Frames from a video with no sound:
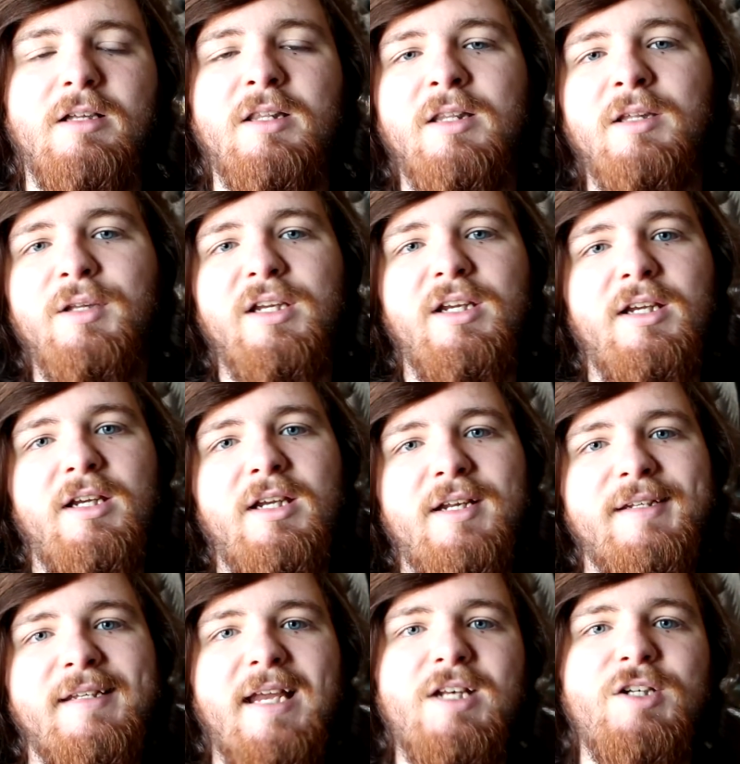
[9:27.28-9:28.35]
the
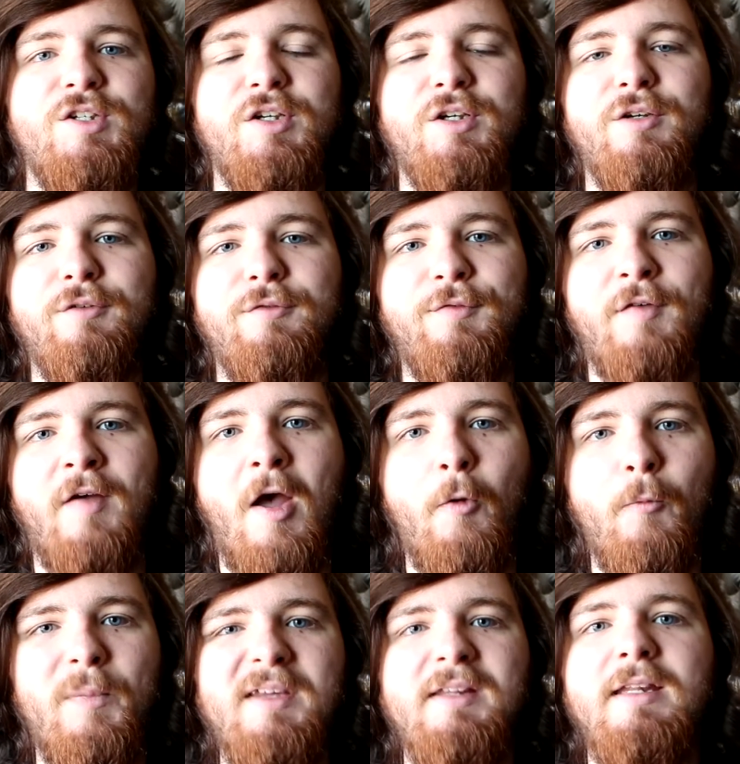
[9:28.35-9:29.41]
intention of
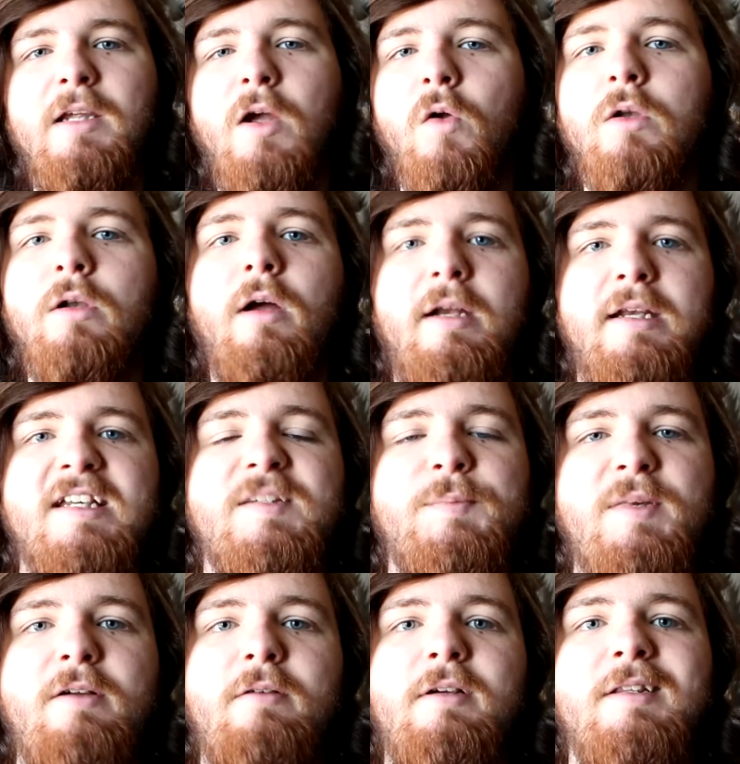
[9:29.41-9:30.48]
helping the online
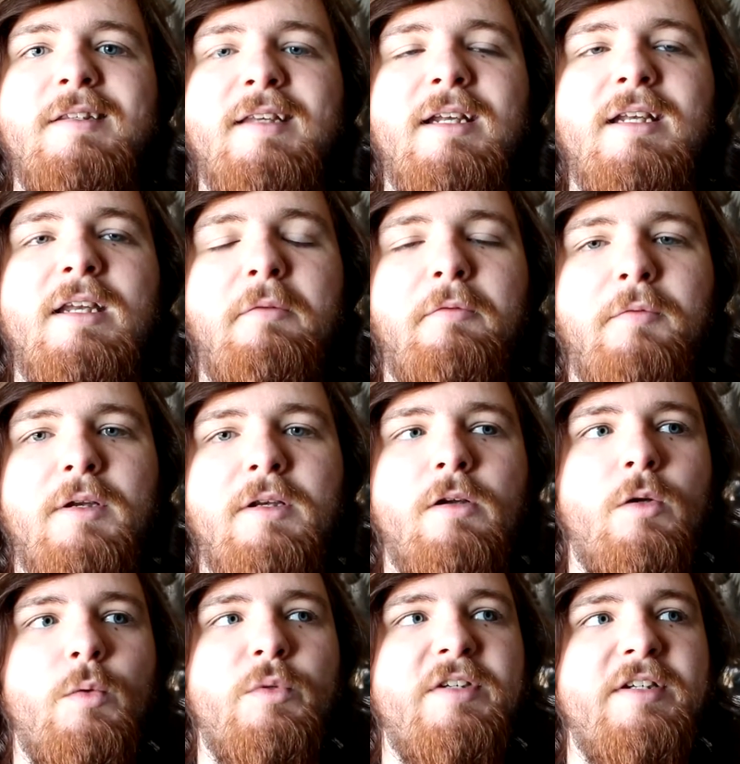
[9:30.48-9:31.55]
experience, and if we
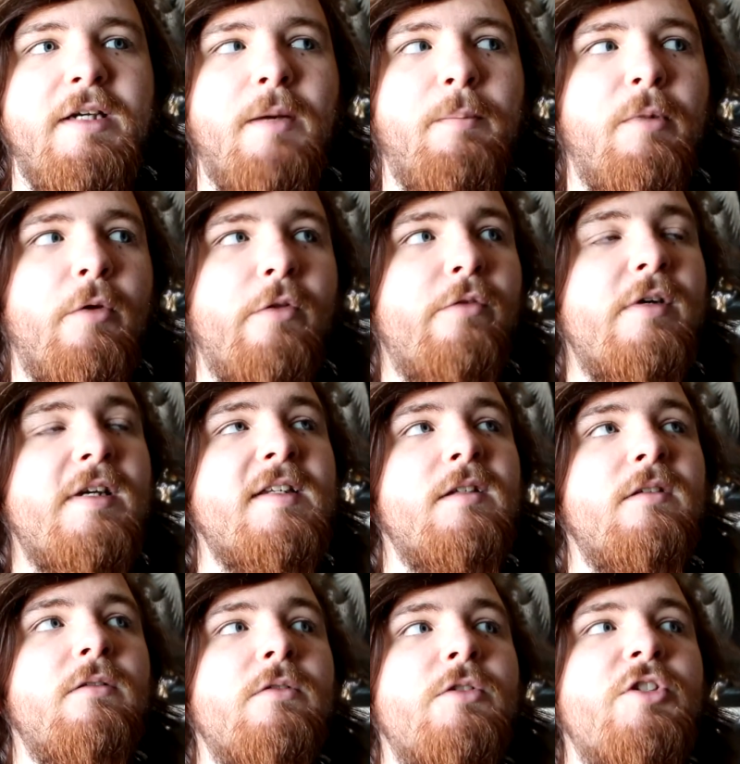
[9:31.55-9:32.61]
know Diablo 3's
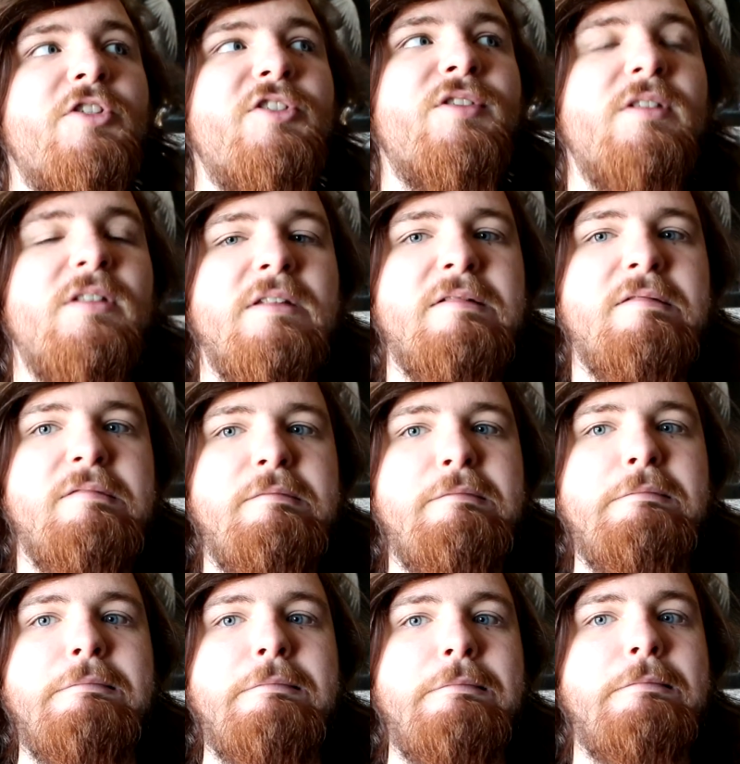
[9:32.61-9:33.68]
launch
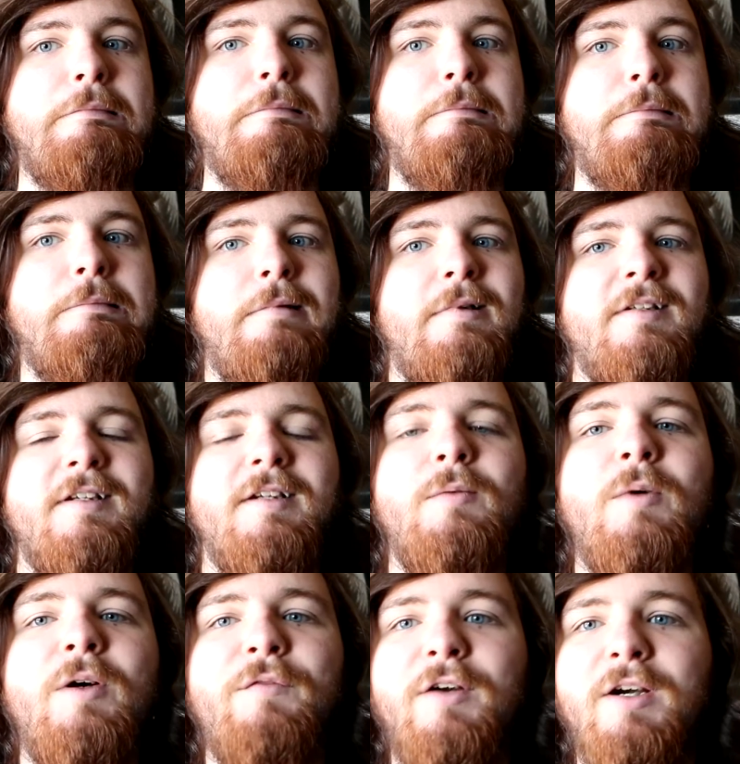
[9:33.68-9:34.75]
didn't
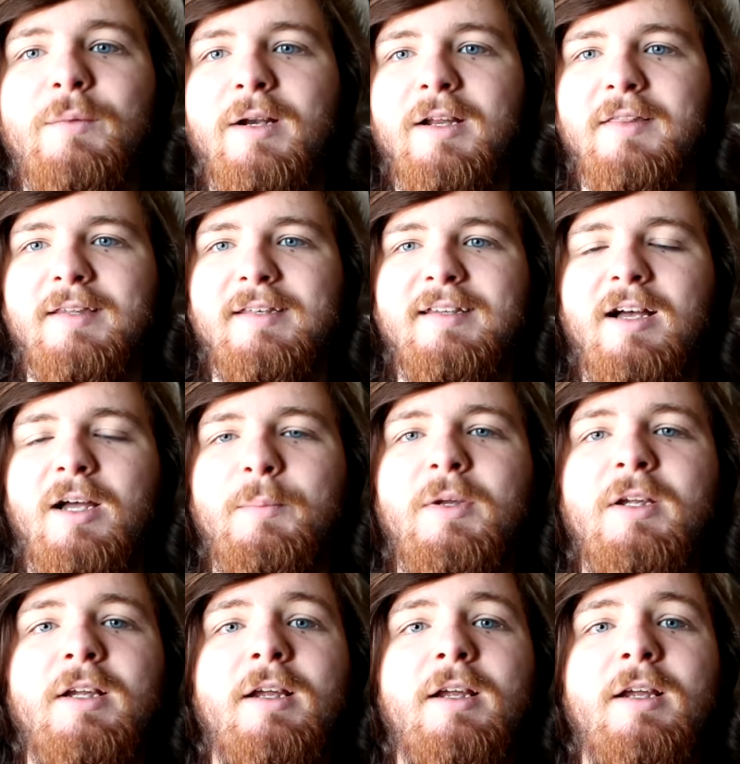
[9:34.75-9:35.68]
work very well at the time,